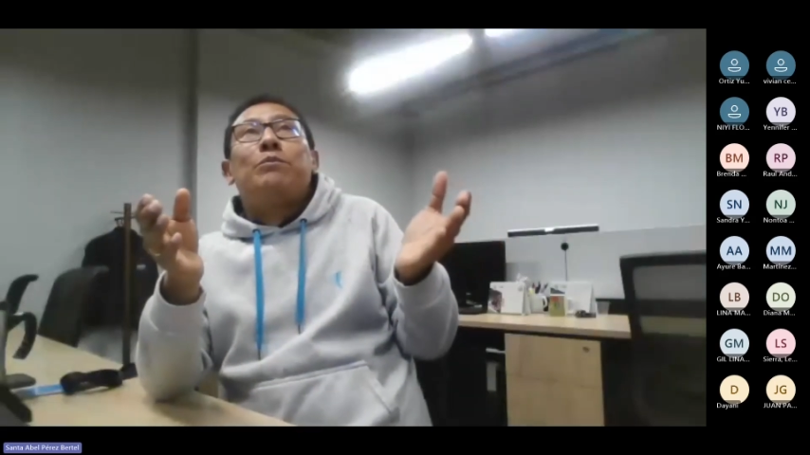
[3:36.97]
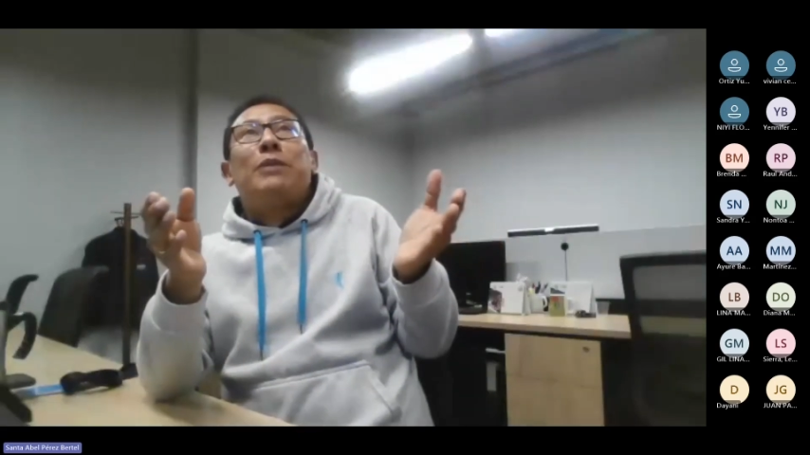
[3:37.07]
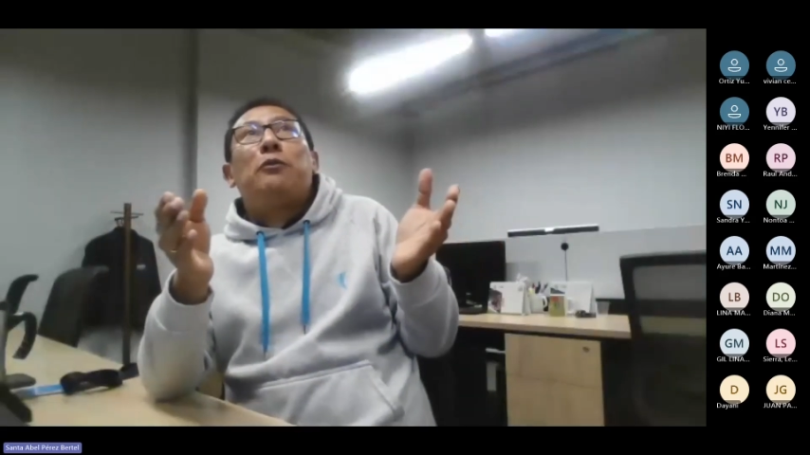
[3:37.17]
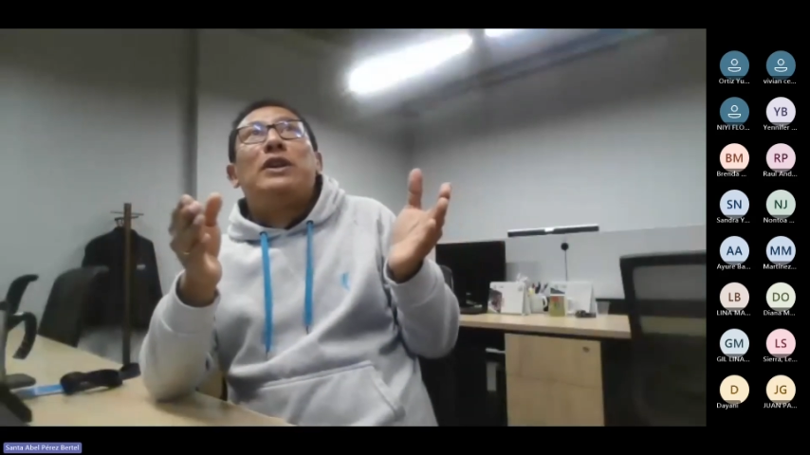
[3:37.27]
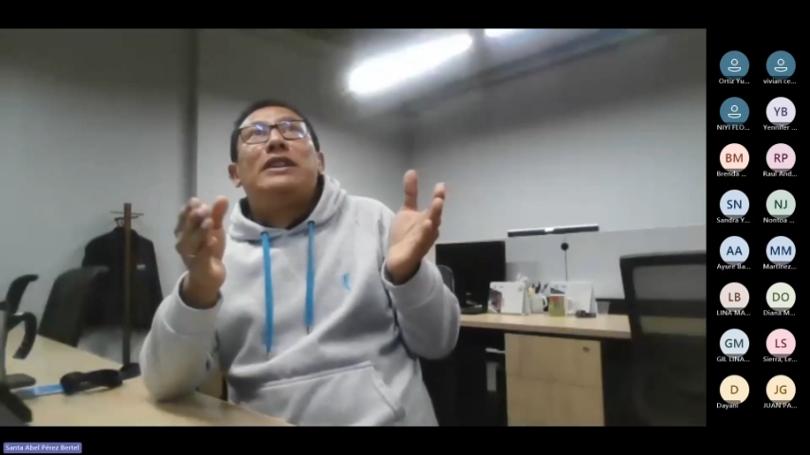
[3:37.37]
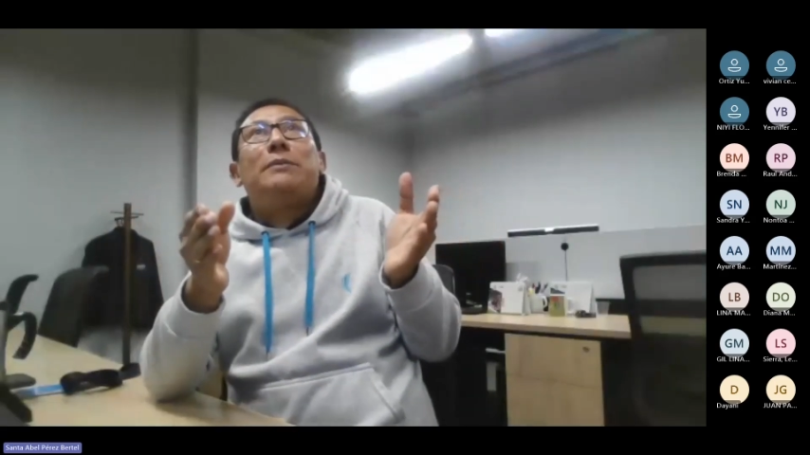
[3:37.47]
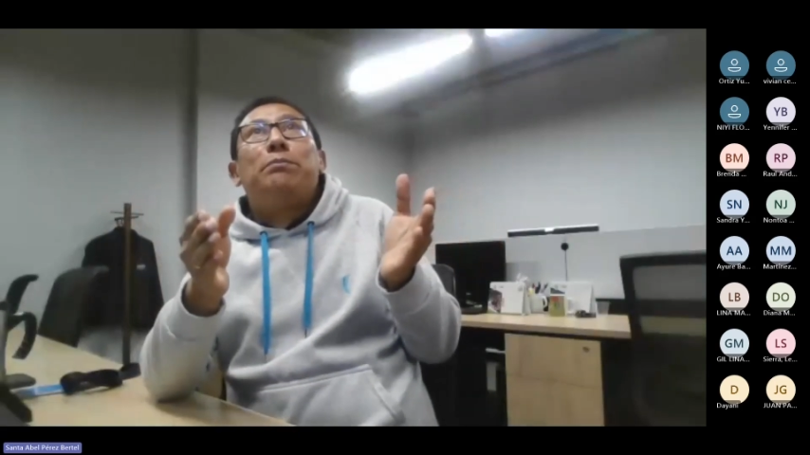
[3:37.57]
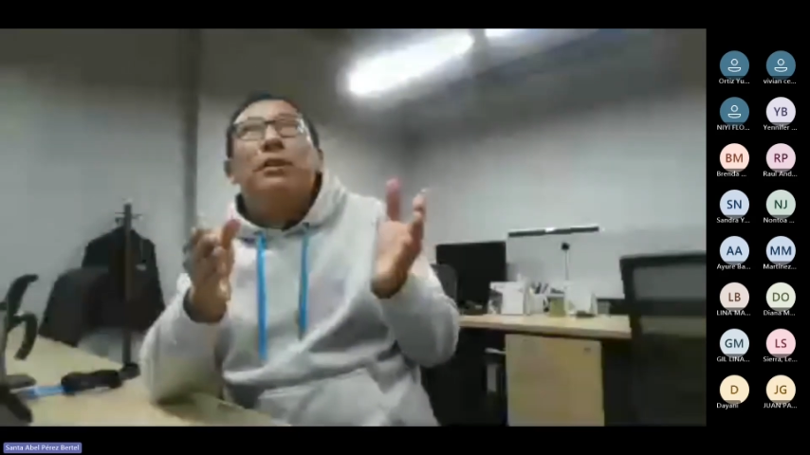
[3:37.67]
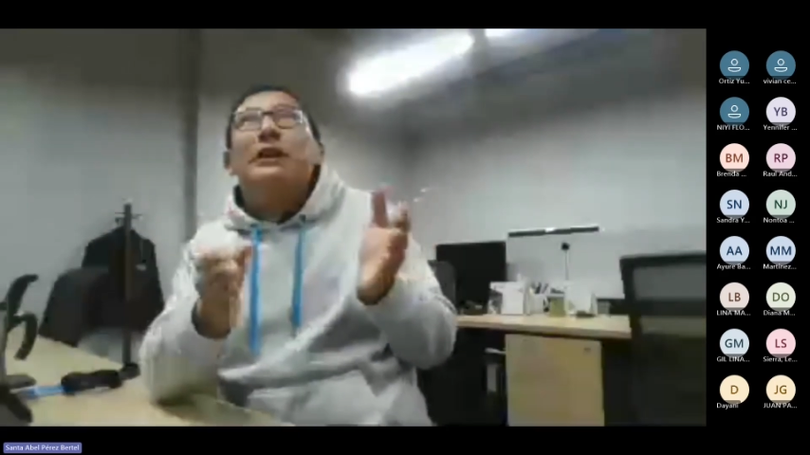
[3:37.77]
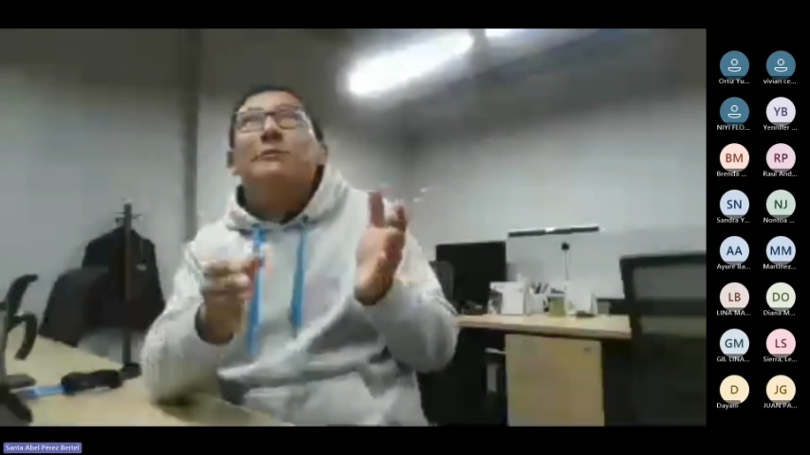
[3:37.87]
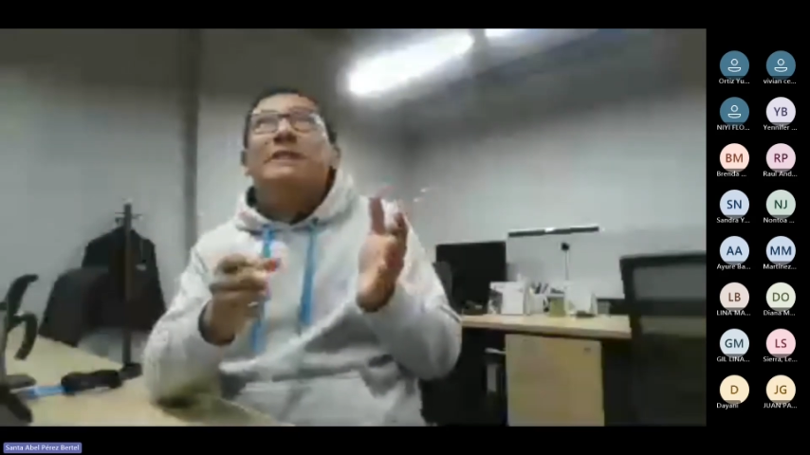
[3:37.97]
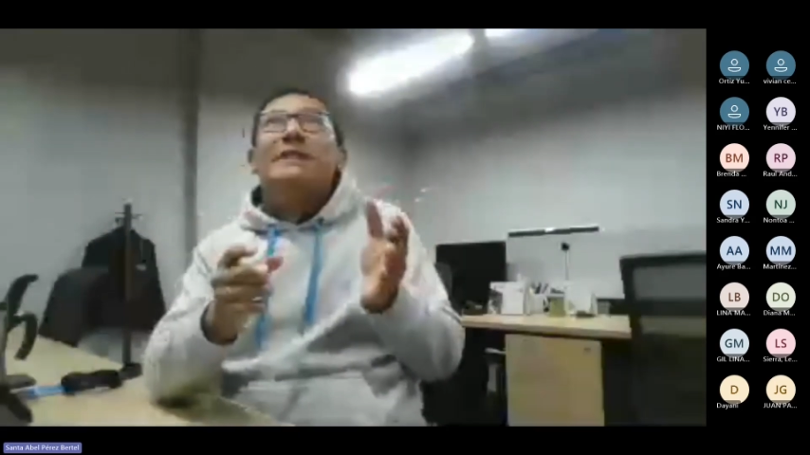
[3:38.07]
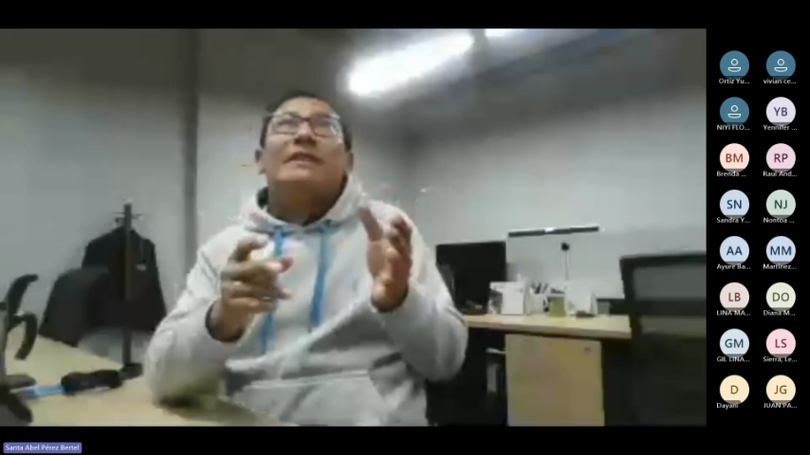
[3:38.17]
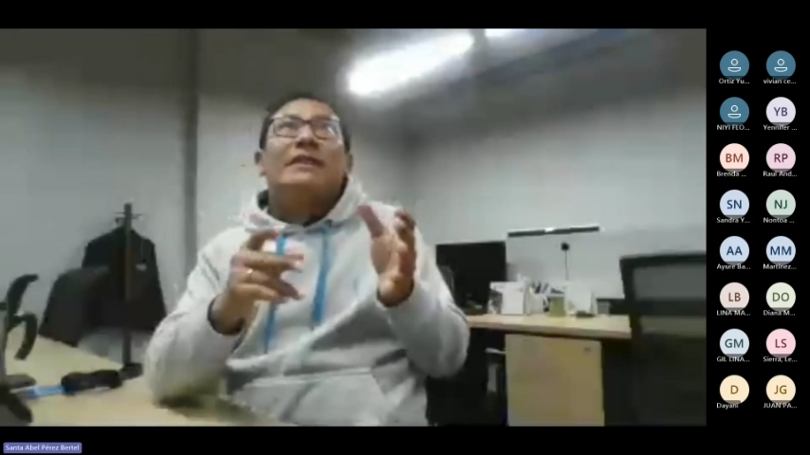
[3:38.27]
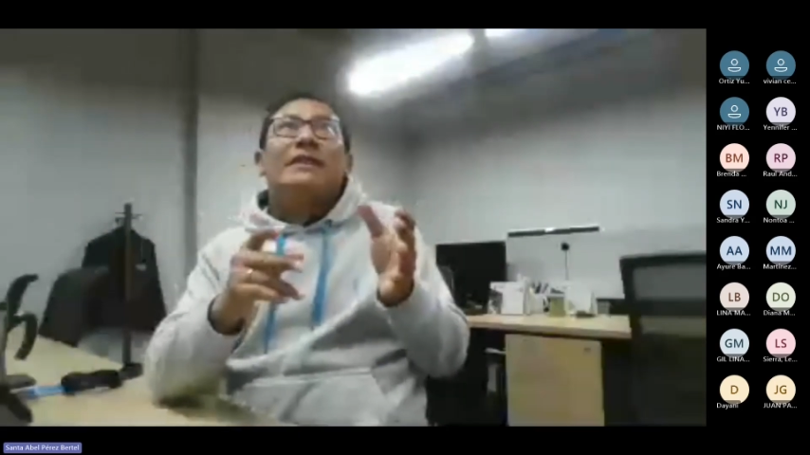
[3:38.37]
But when the verbs